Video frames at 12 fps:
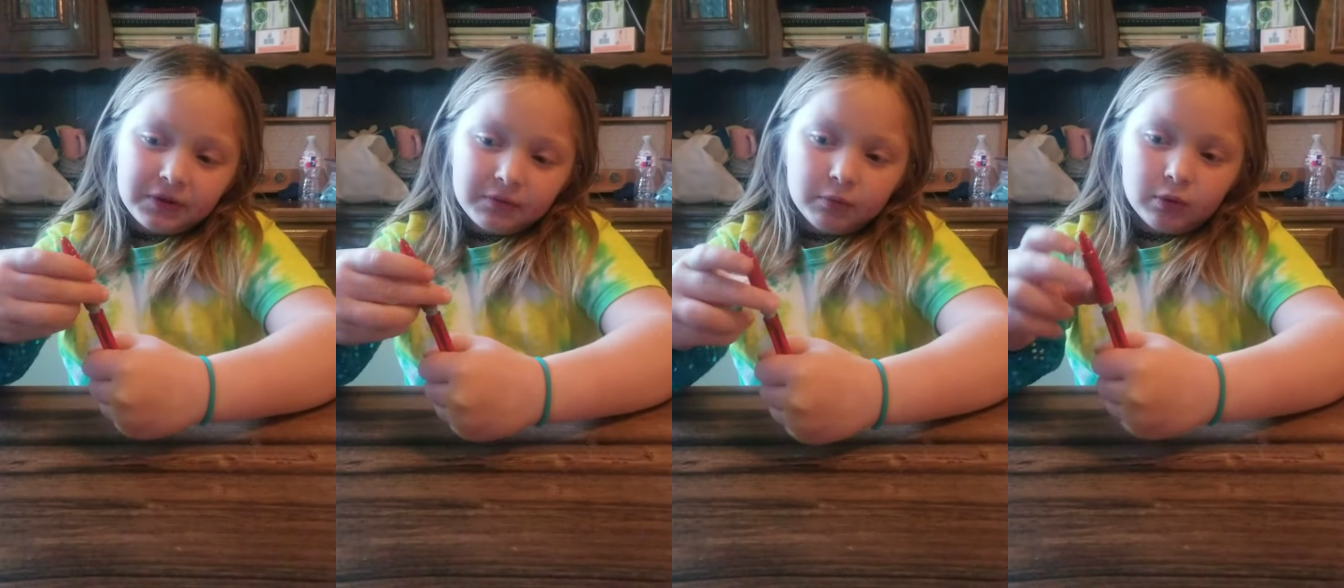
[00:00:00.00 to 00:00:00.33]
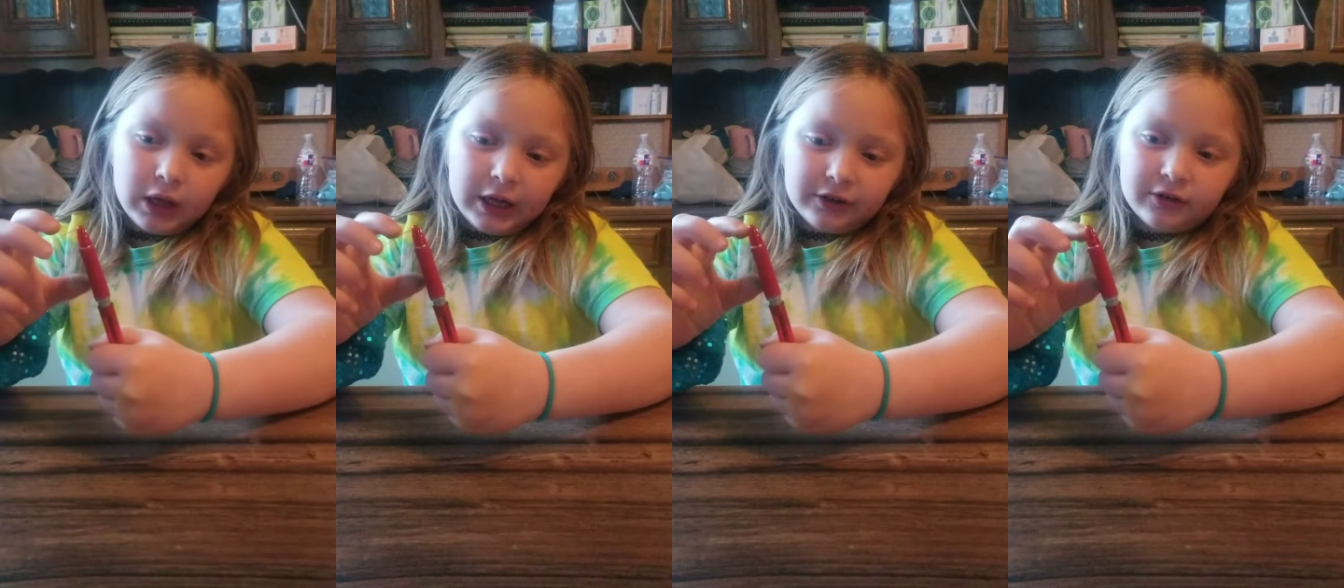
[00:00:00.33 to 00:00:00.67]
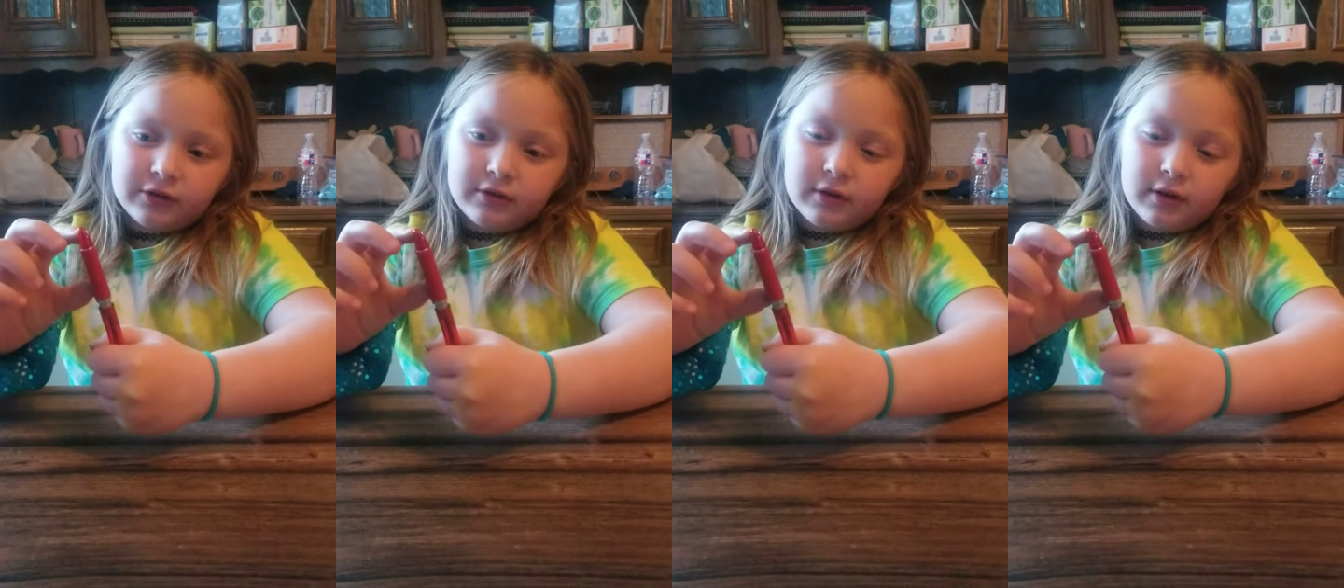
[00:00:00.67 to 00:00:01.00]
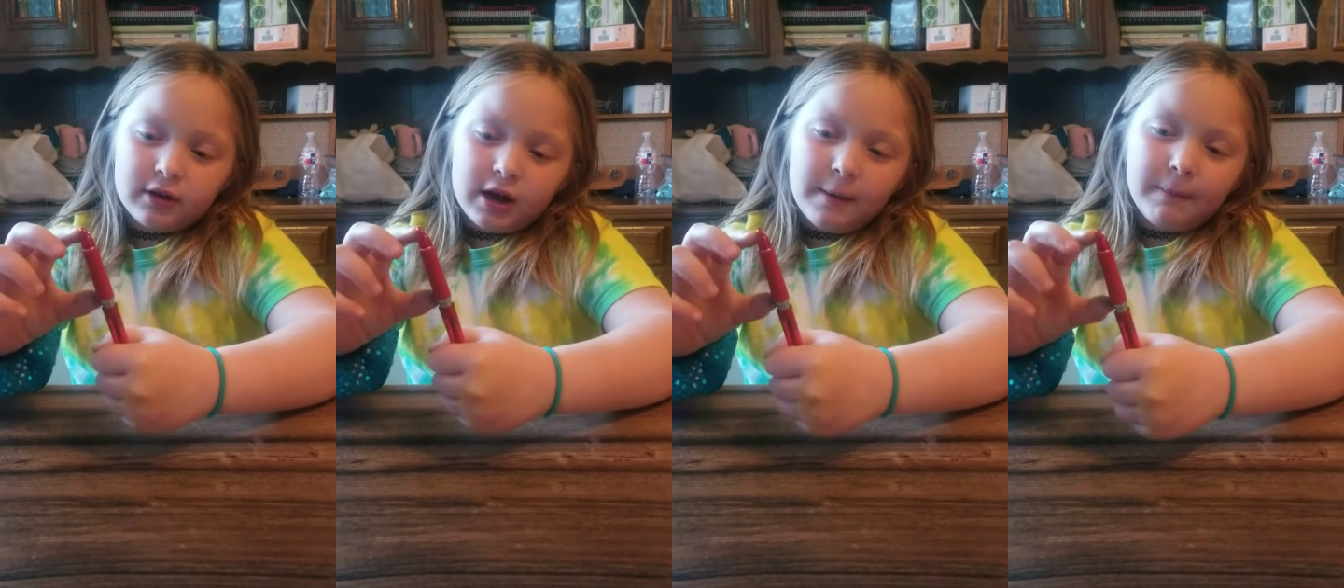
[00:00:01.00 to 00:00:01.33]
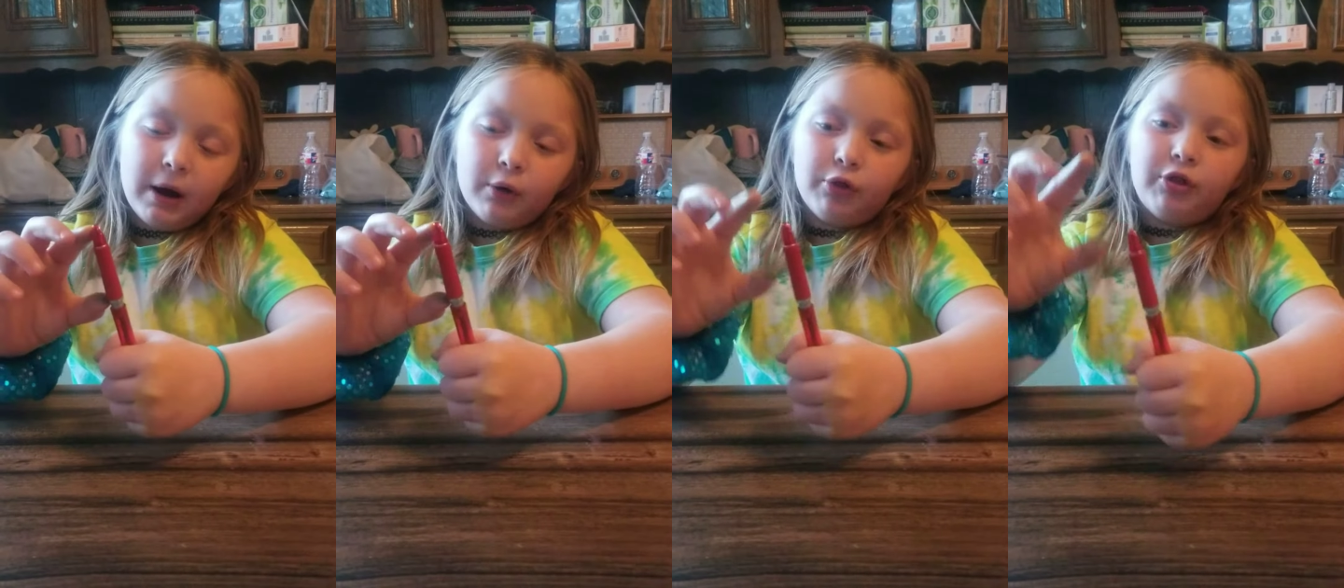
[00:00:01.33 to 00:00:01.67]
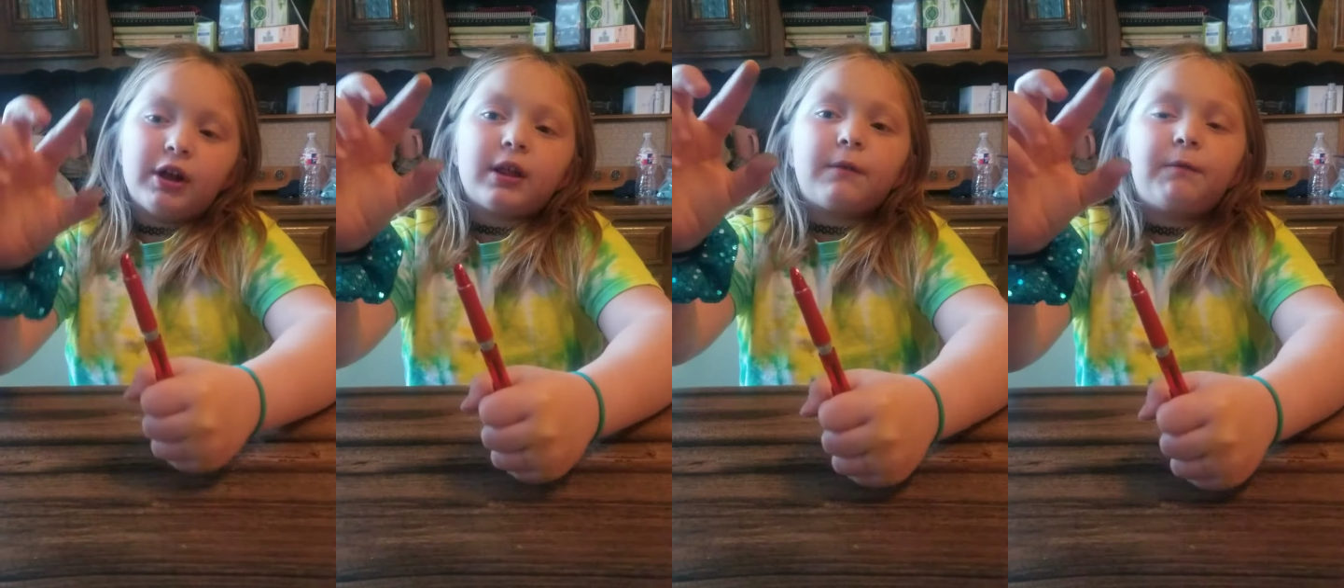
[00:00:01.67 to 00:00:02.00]
Well, like about
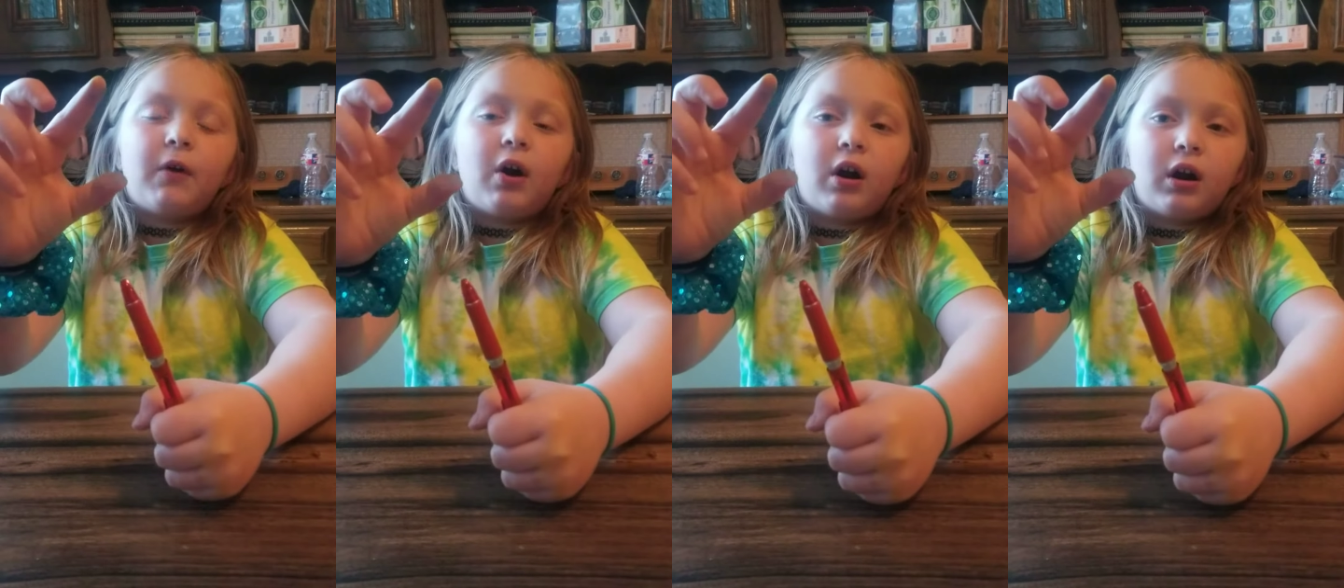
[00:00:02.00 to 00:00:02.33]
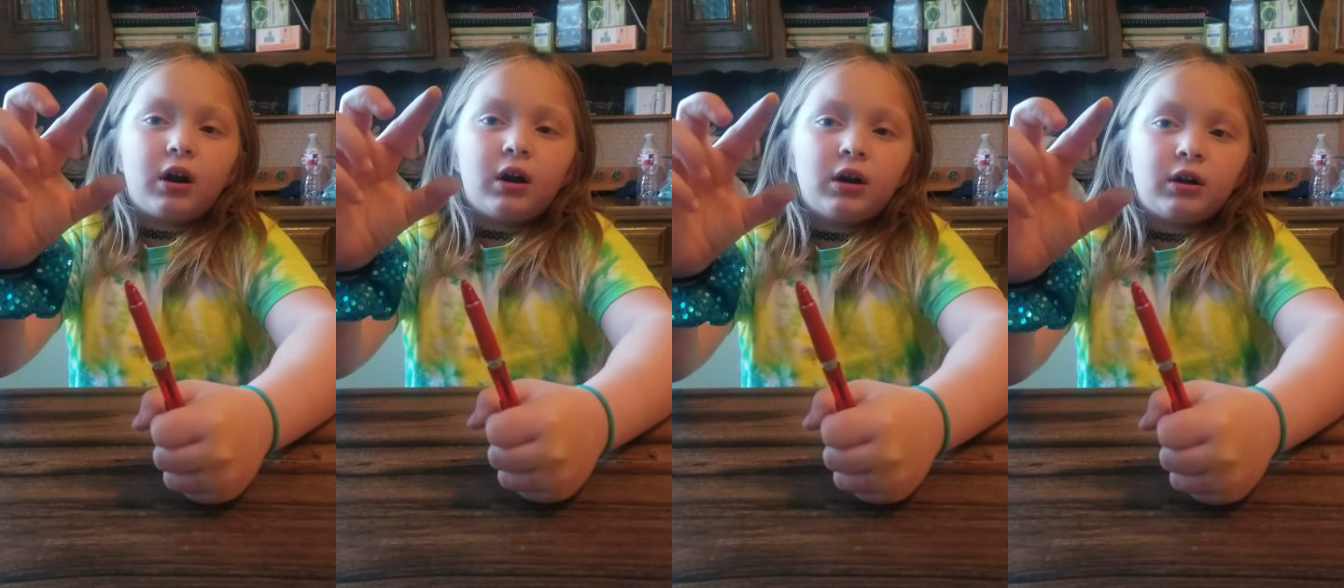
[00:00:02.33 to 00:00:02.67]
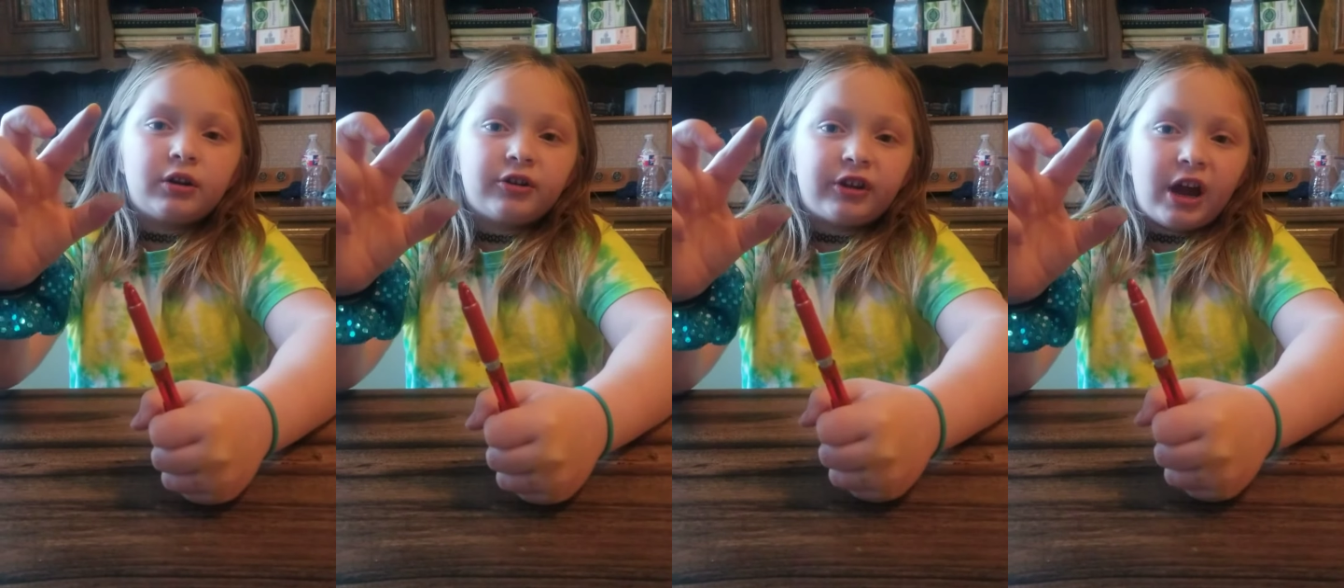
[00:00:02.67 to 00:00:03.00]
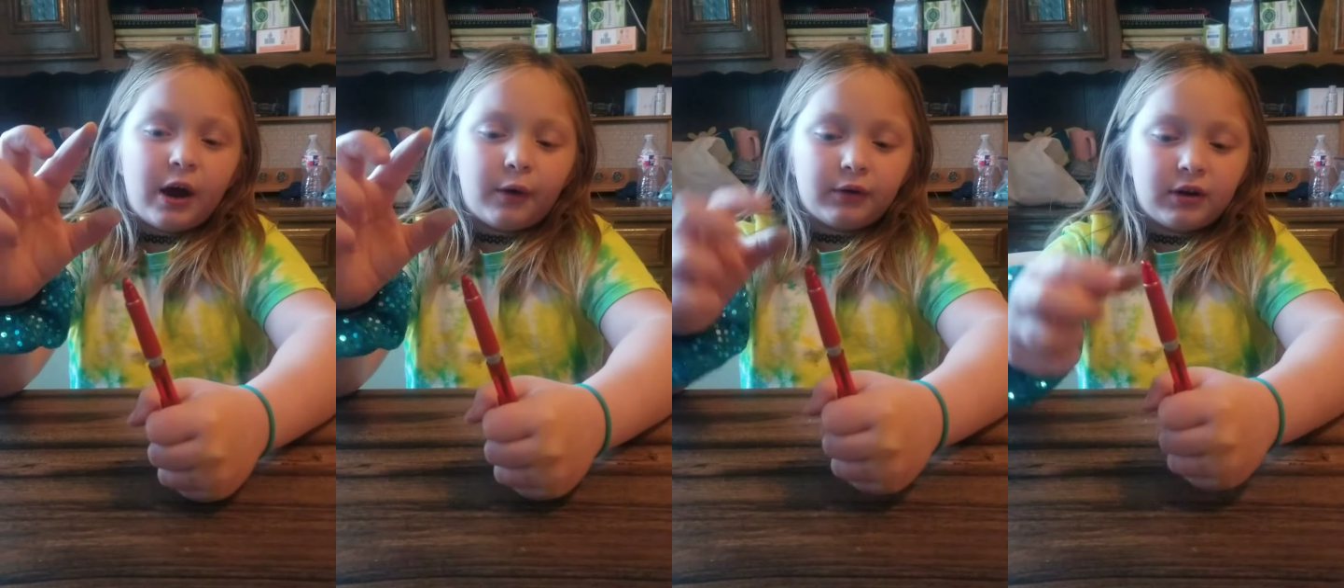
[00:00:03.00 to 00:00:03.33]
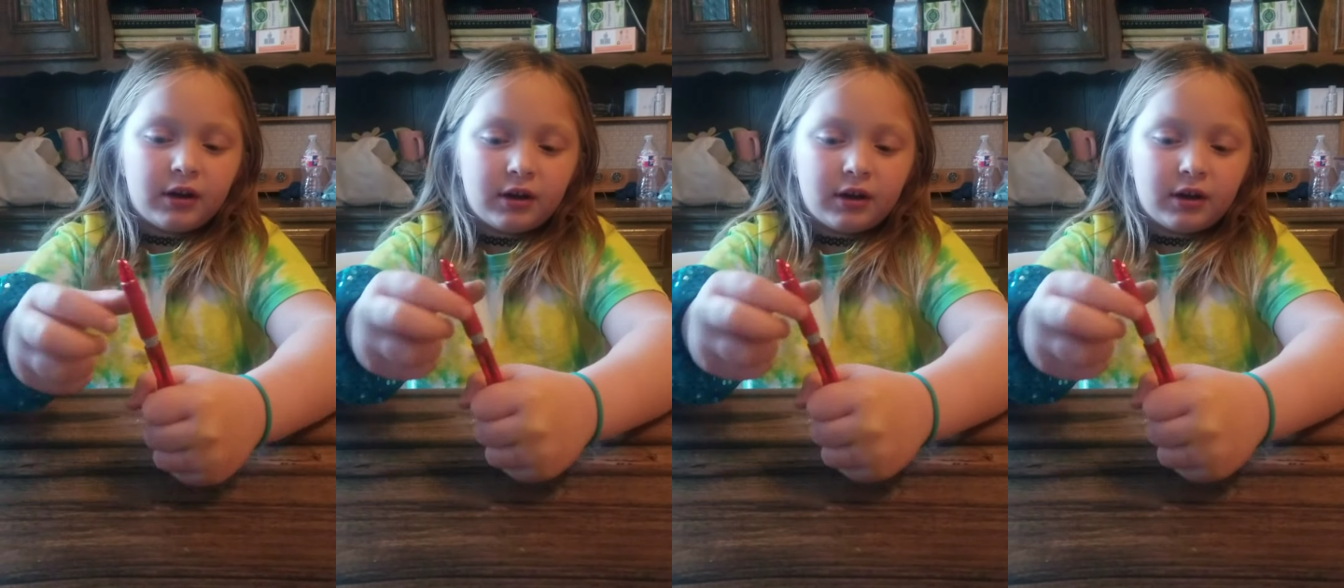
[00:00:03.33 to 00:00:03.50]
this far down,